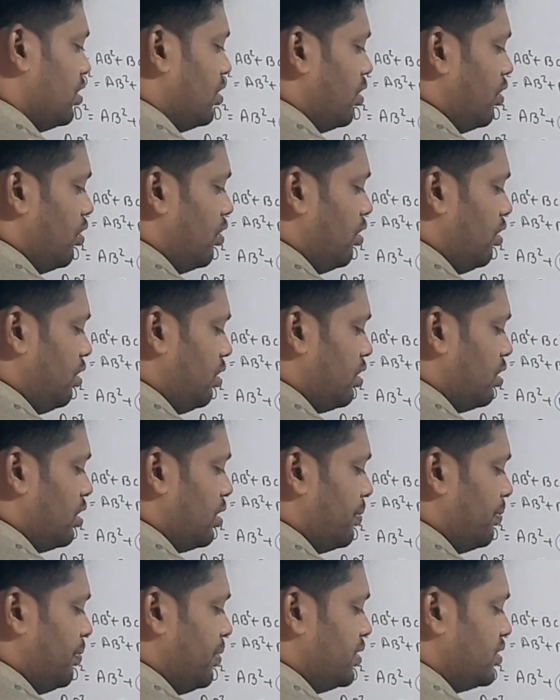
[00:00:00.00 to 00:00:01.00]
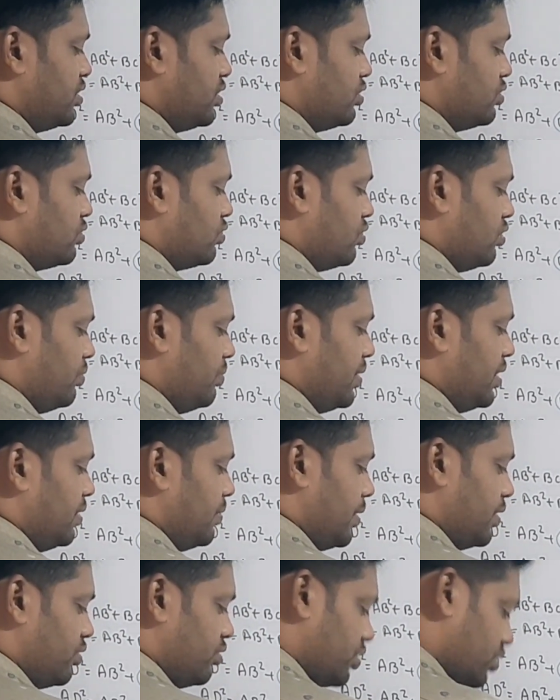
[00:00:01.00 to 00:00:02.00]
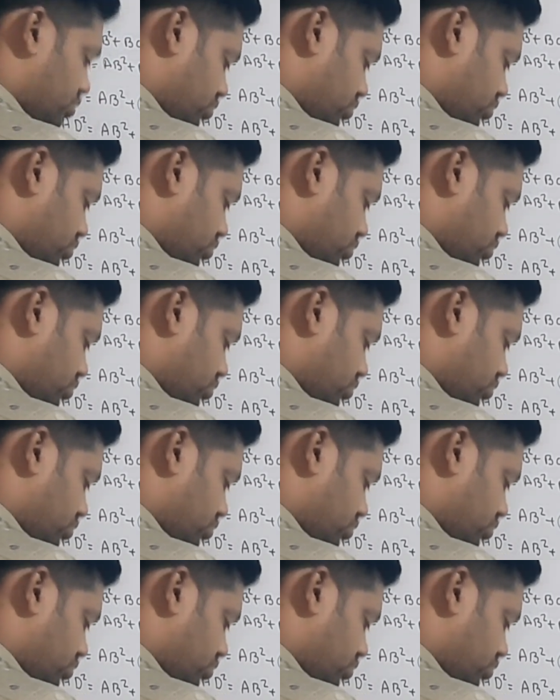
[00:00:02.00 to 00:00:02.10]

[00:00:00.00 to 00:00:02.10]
Or BC is equal to BD by 2. You can